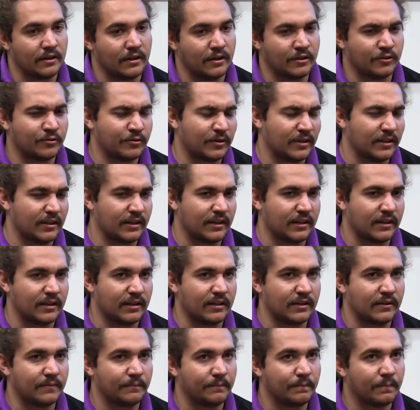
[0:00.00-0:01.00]
It's
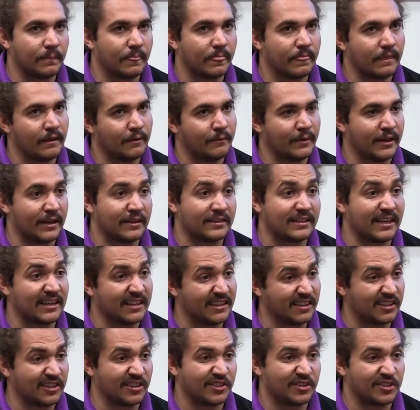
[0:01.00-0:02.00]
really about
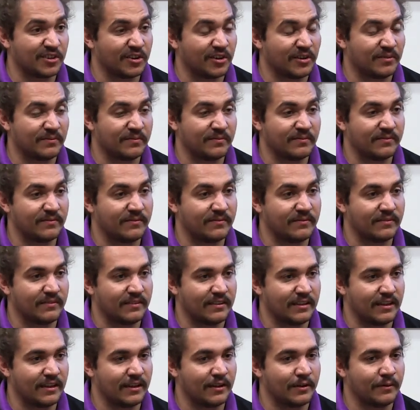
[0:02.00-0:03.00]
taking your time,
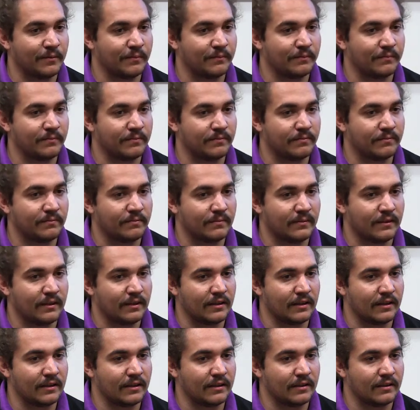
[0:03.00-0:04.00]

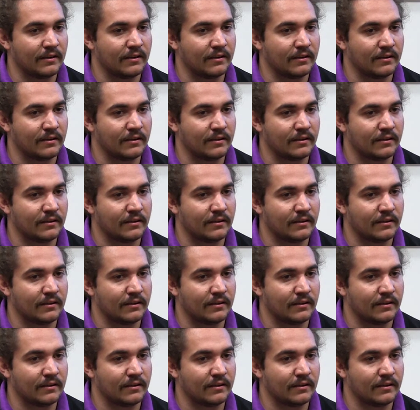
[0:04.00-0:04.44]
and